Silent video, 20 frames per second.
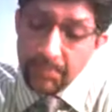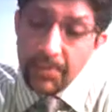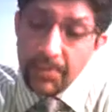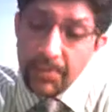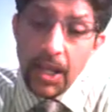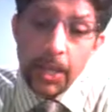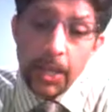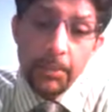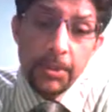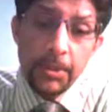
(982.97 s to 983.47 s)

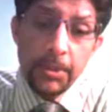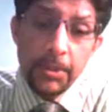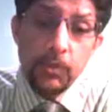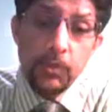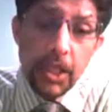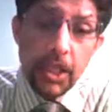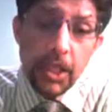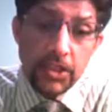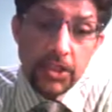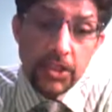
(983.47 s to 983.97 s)
Imad
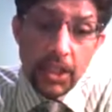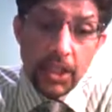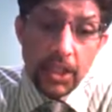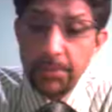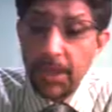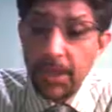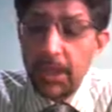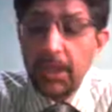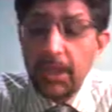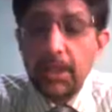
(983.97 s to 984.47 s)
Wazim,
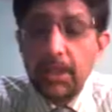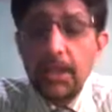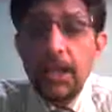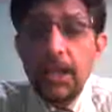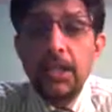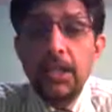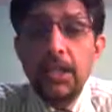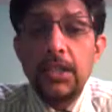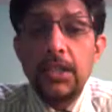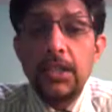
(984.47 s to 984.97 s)

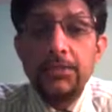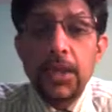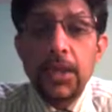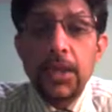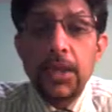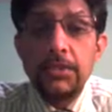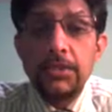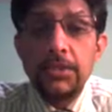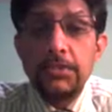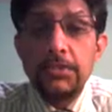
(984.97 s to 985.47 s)
the
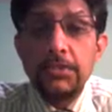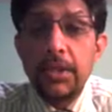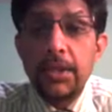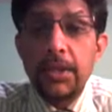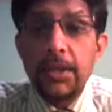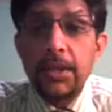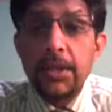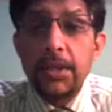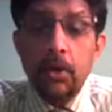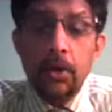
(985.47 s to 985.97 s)
left-arm
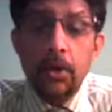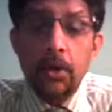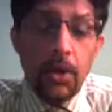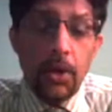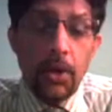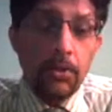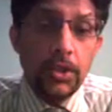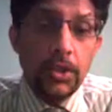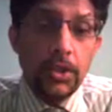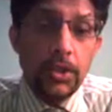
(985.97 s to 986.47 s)
spinning
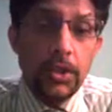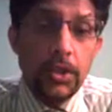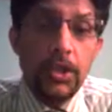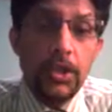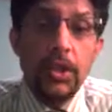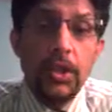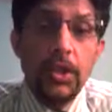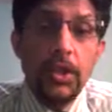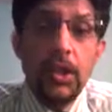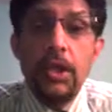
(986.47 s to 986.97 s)
all-rounder,
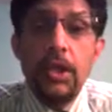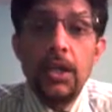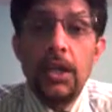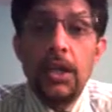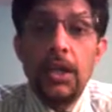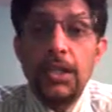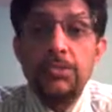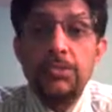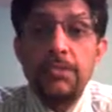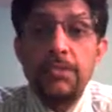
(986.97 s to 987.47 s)

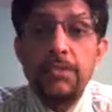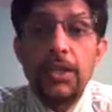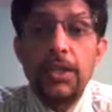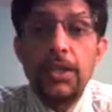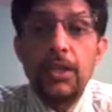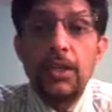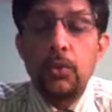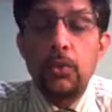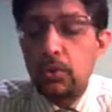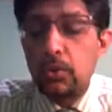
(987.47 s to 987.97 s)

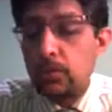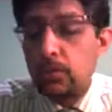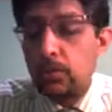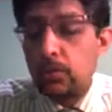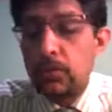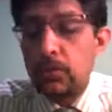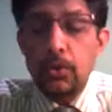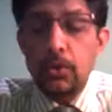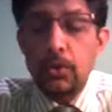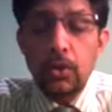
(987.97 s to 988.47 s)
who
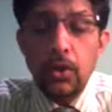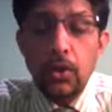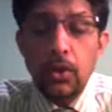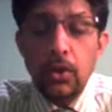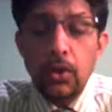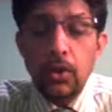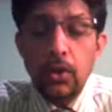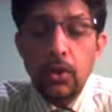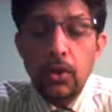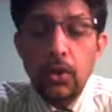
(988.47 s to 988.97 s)
could not take